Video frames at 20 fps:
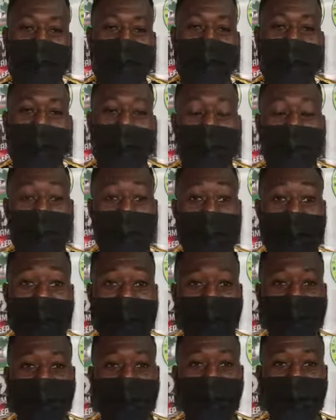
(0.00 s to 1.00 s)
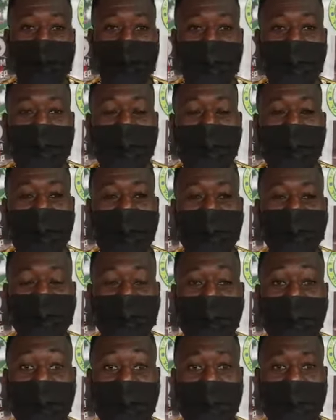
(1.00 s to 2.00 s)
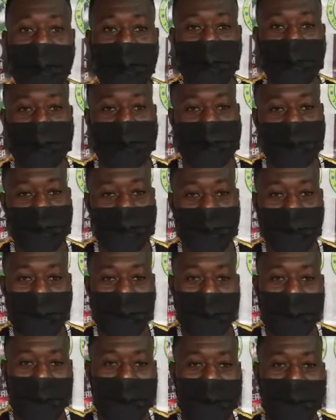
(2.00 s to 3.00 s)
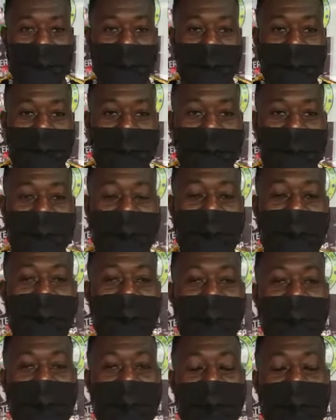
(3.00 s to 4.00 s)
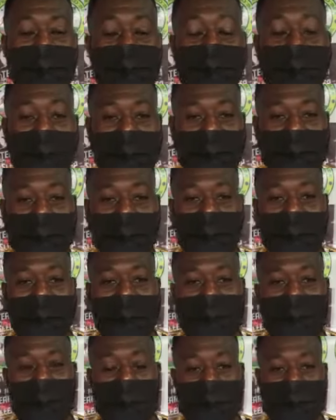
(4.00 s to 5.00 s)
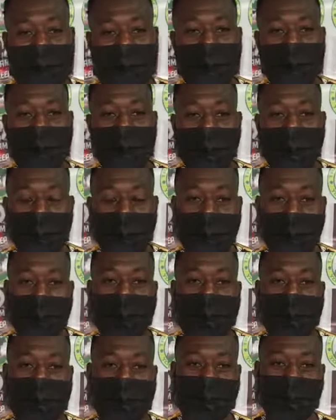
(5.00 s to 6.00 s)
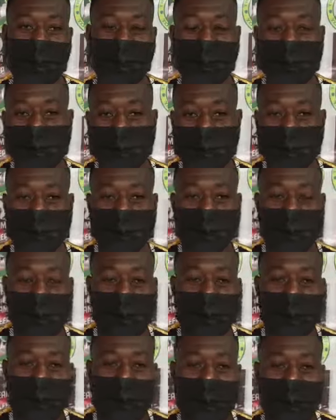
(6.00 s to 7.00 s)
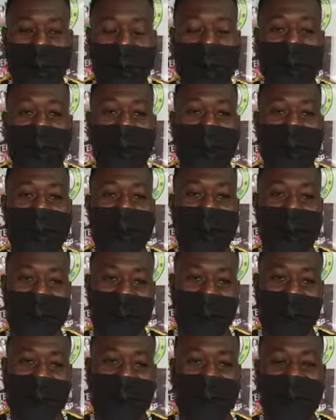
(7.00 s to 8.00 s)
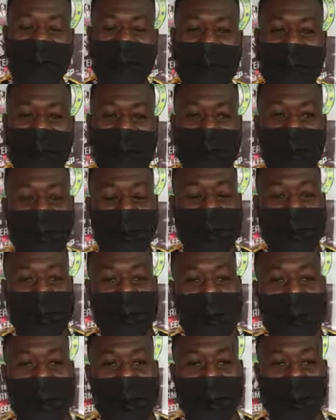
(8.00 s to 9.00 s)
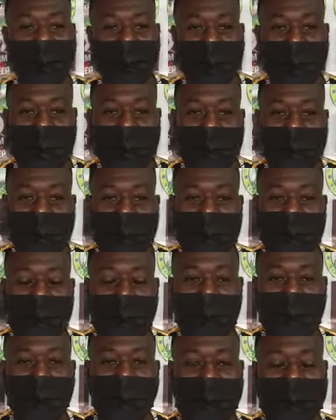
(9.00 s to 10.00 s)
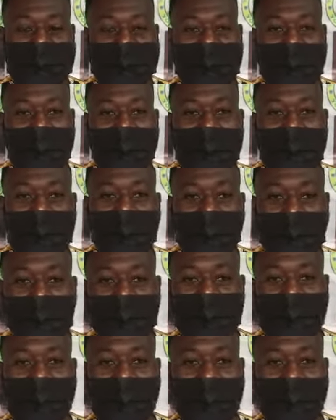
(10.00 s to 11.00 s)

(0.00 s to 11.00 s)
Akro life rep your car fun games na jumedi no an yeguso pempon so no na ya da yes wo say yamrante youth